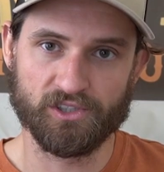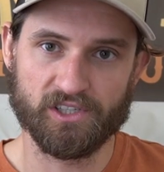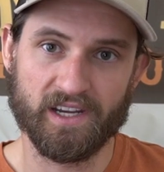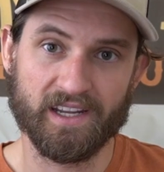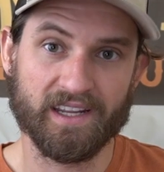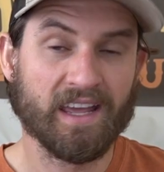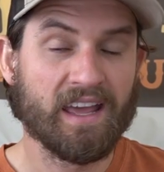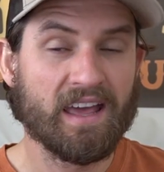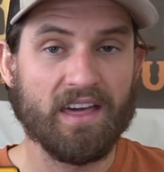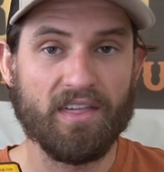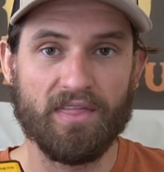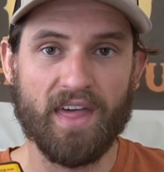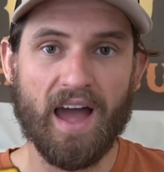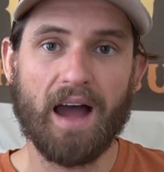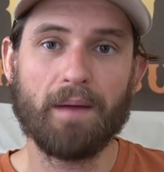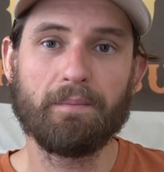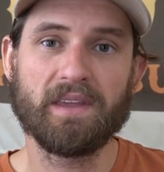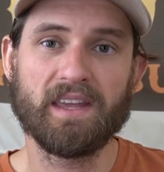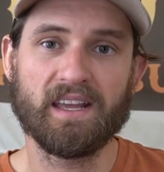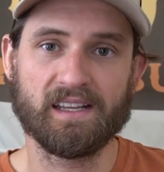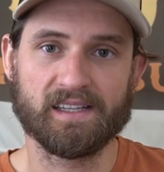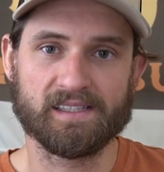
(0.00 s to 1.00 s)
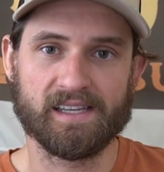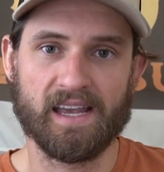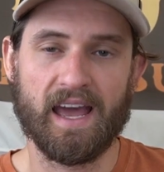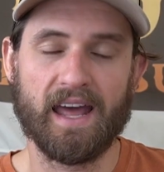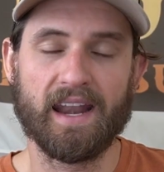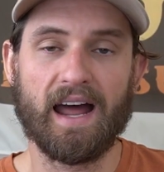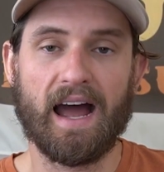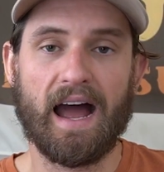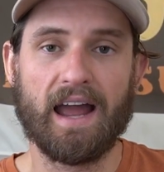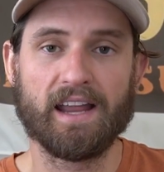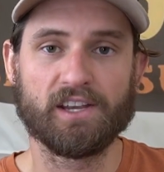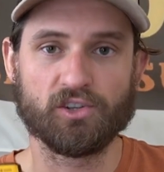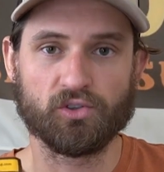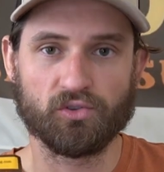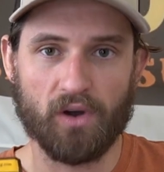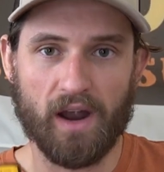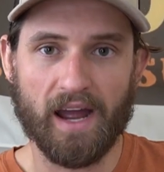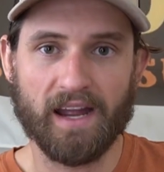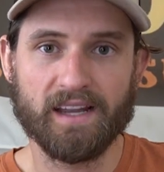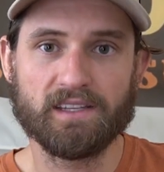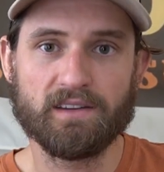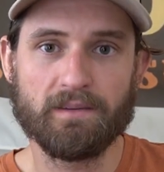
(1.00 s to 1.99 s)
Jig. That being said, I
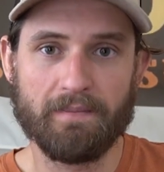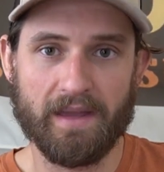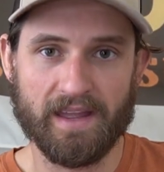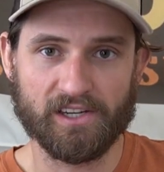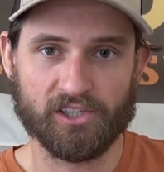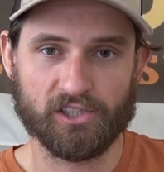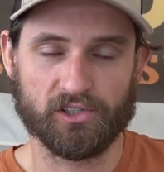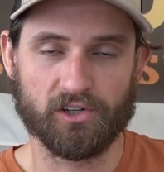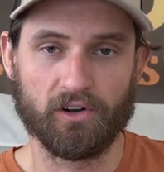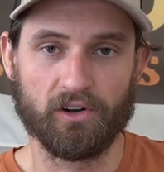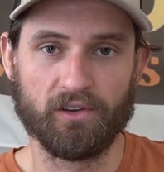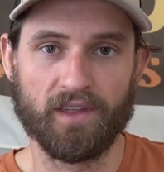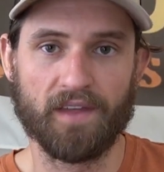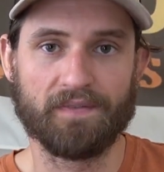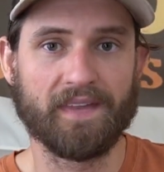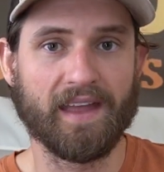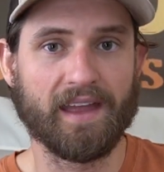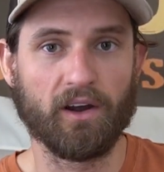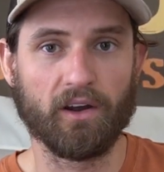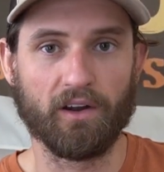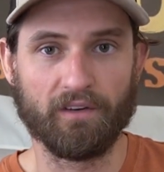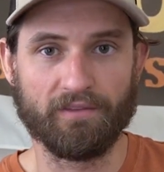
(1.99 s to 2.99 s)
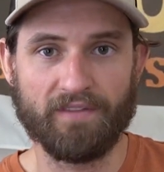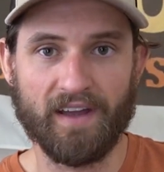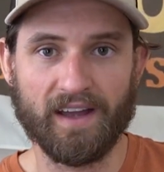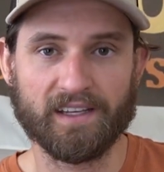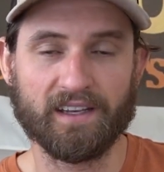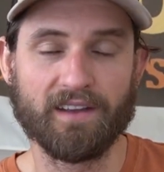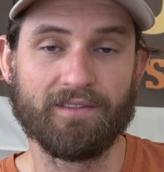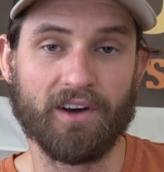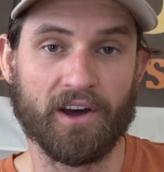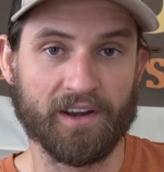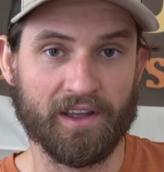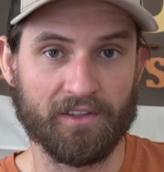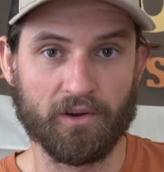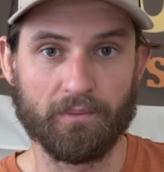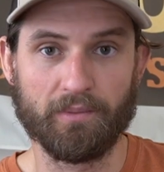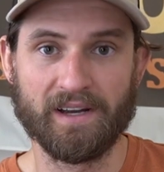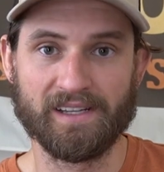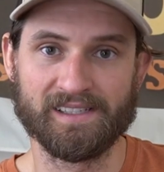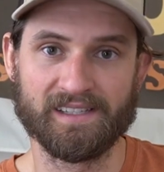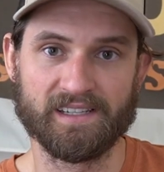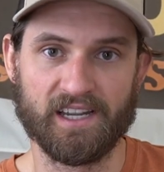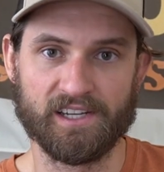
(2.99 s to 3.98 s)
tried to make sure that they are effective on other
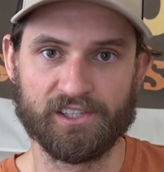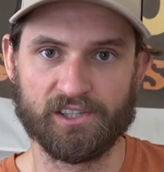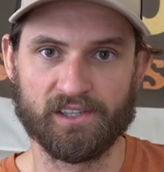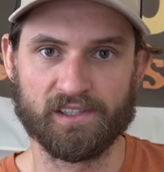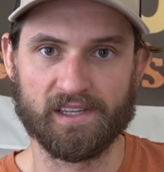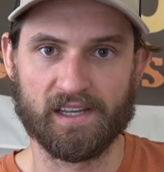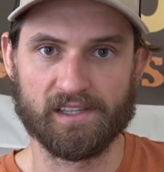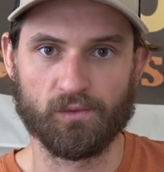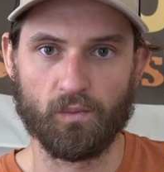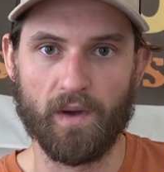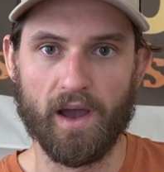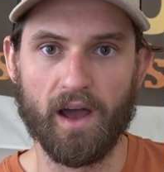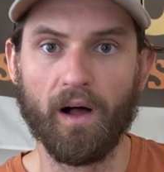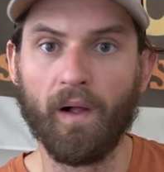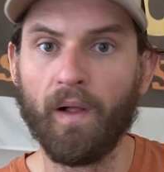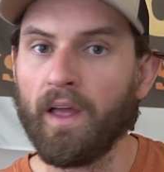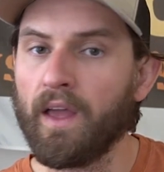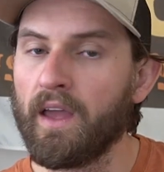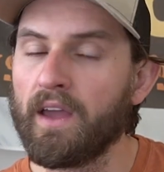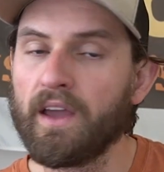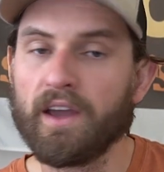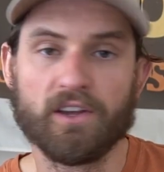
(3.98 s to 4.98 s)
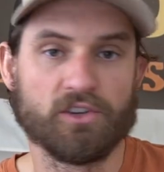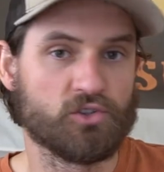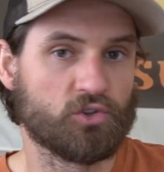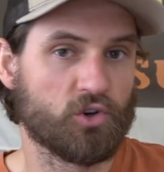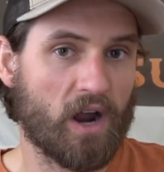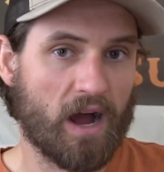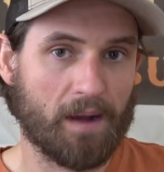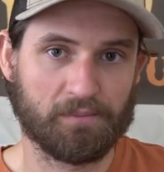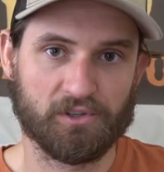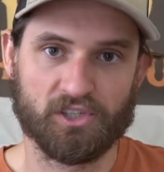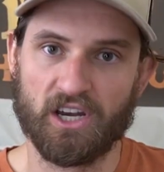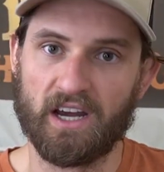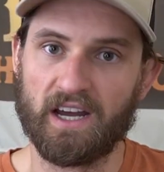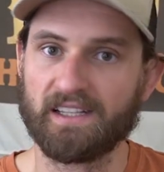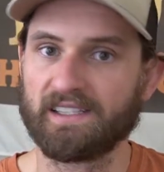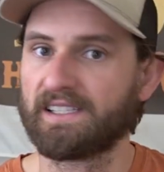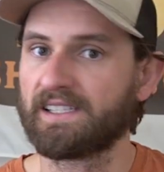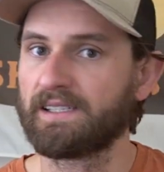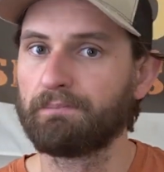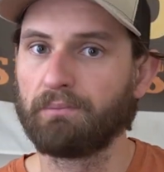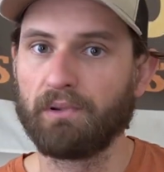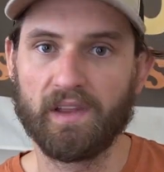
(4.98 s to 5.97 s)
presentations as well. Drop
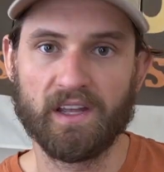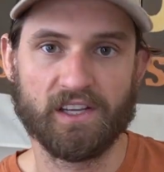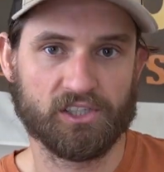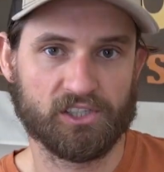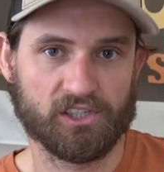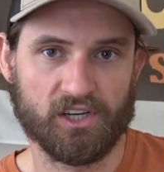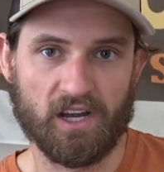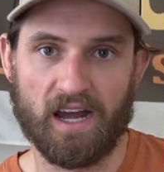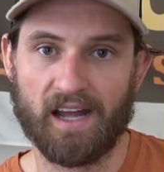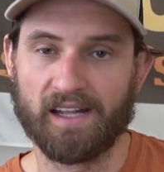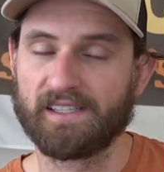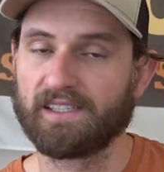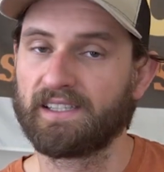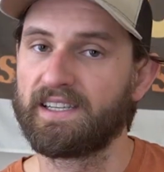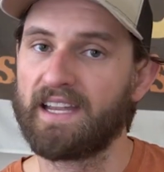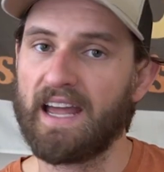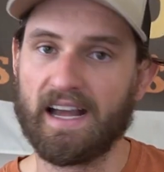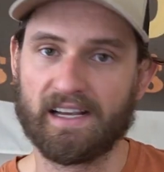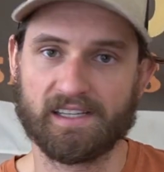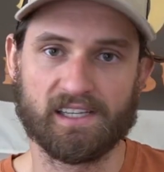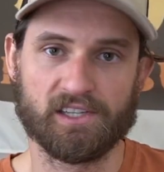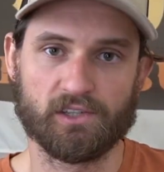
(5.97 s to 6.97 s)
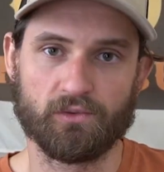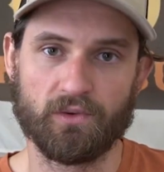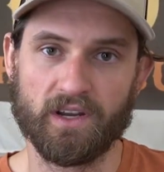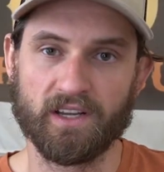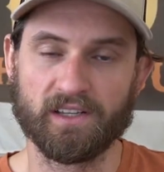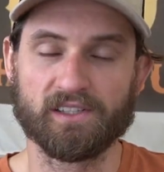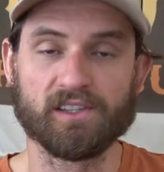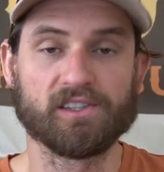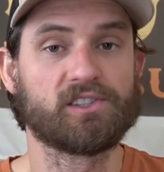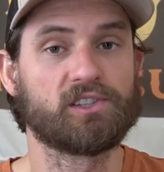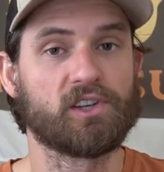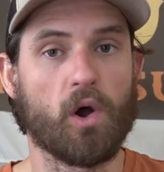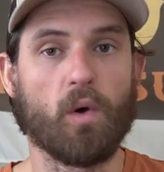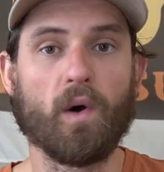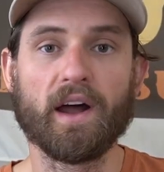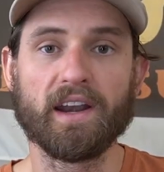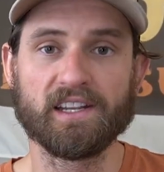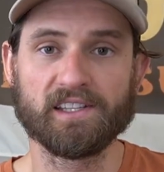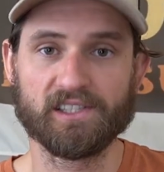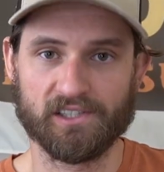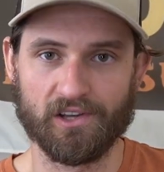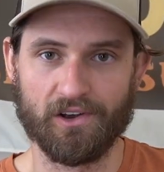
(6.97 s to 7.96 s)
shots, split shots, Texas rigs, so
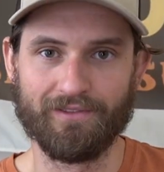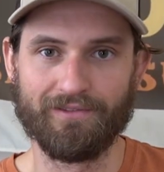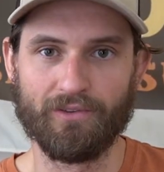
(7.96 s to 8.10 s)
on and so